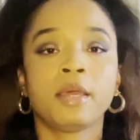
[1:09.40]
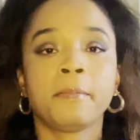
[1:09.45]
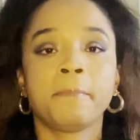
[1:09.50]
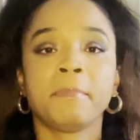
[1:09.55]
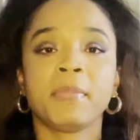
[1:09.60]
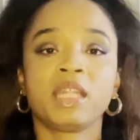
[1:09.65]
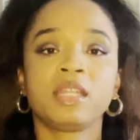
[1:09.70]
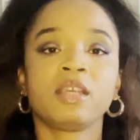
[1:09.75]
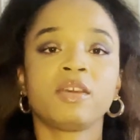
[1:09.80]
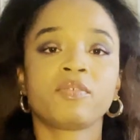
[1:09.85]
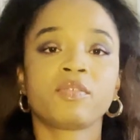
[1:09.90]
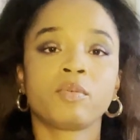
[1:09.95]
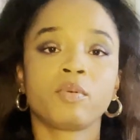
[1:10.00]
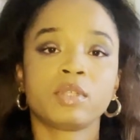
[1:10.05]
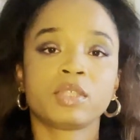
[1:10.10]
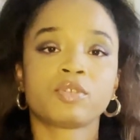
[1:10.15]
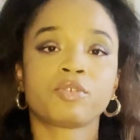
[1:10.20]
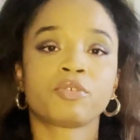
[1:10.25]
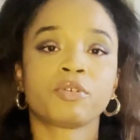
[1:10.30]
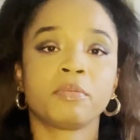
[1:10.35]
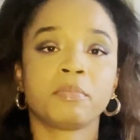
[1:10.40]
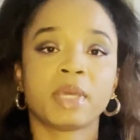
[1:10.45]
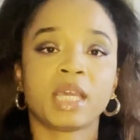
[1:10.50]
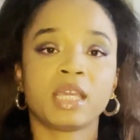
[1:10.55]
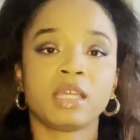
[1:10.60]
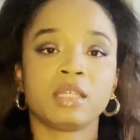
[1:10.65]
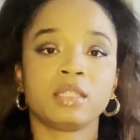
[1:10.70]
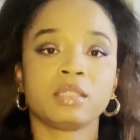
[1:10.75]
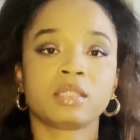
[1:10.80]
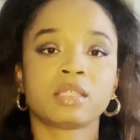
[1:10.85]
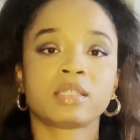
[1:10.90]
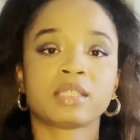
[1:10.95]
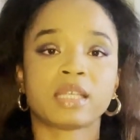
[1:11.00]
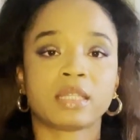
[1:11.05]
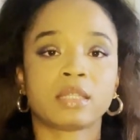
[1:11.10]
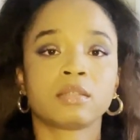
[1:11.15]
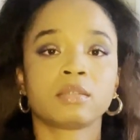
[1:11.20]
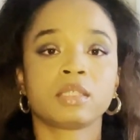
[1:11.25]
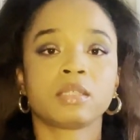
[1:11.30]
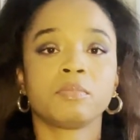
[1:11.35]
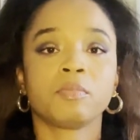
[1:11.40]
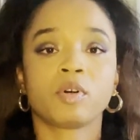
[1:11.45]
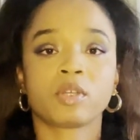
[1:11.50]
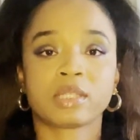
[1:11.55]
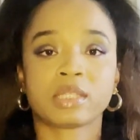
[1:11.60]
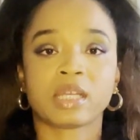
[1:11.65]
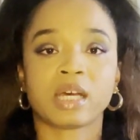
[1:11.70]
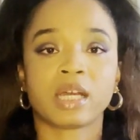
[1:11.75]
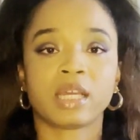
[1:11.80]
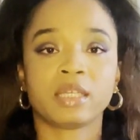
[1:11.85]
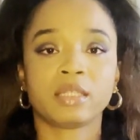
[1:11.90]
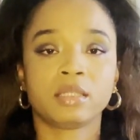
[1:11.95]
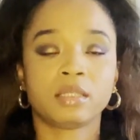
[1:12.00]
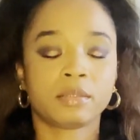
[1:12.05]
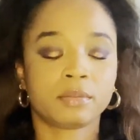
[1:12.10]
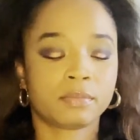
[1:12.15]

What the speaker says: Many of the ones who remained settled in Moss Side.